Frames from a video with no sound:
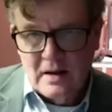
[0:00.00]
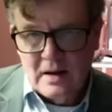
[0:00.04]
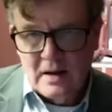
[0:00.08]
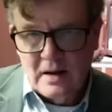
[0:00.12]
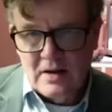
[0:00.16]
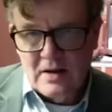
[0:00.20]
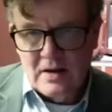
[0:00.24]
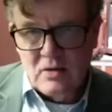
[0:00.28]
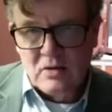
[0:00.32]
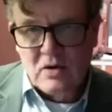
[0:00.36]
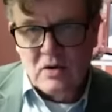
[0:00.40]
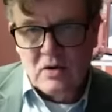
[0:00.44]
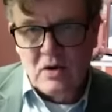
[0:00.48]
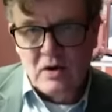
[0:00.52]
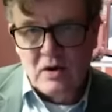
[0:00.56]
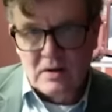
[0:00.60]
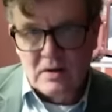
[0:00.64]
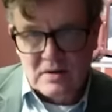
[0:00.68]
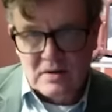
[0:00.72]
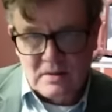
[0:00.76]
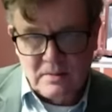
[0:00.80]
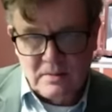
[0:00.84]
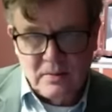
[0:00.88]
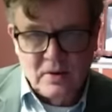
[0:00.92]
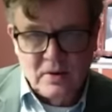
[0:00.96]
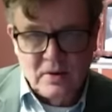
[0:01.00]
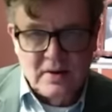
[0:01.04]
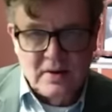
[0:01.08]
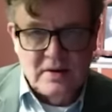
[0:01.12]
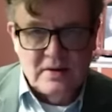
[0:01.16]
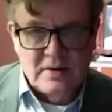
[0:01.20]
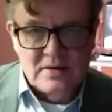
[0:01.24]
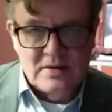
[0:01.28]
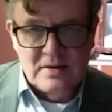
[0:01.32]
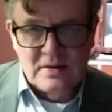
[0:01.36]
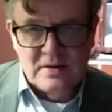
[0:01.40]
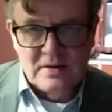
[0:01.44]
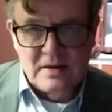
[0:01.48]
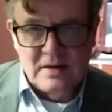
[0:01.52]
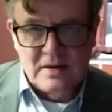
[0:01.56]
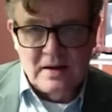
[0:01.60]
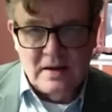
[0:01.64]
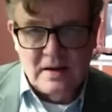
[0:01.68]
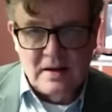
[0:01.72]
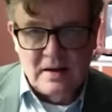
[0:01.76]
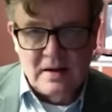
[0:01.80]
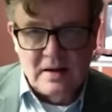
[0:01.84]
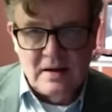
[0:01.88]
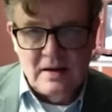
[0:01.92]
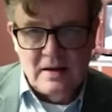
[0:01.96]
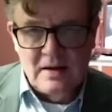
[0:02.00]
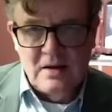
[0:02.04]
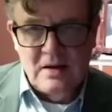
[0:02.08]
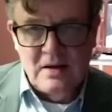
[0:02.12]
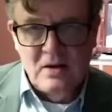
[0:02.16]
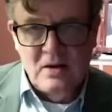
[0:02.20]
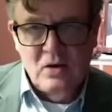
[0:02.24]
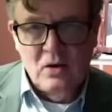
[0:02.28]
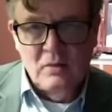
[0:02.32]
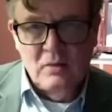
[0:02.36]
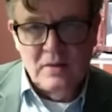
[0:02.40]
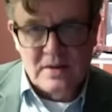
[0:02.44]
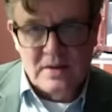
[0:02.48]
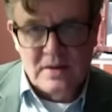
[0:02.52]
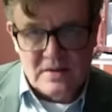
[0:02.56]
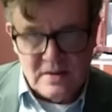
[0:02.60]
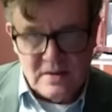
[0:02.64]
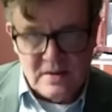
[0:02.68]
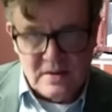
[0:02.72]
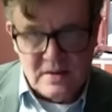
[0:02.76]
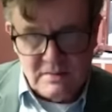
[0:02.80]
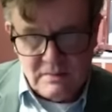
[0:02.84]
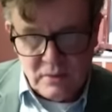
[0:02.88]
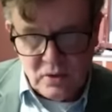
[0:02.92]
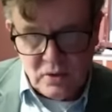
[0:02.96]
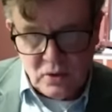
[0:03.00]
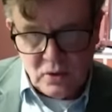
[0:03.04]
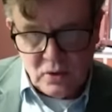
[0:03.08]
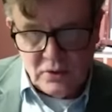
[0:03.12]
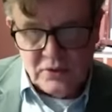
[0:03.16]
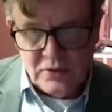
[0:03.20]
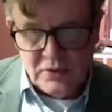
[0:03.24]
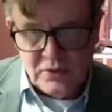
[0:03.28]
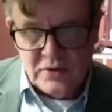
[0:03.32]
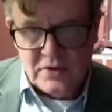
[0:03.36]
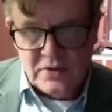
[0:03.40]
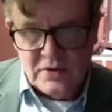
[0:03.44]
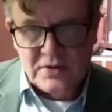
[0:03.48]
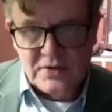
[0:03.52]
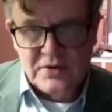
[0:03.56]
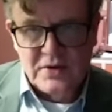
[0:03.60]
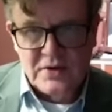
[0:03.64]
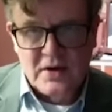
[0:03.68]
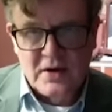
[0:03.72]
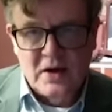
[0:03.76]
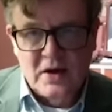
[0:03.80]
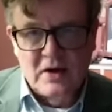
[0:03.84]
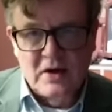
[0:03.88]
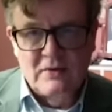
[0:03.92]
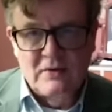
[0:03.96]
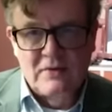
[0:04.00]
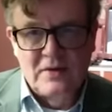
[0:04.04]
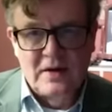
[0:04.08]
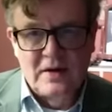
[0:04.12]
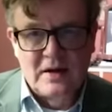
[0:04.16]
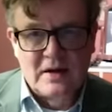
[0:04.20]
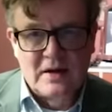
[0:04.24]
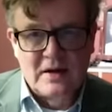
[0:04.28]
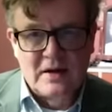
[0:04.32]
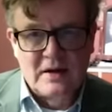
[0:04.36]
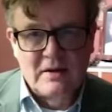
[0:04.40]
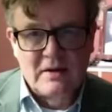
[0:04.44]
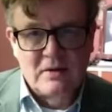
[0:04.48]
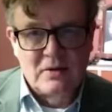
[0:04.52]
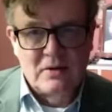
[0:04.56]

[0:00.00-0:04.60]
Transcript: You've got to point to the enormous importance of the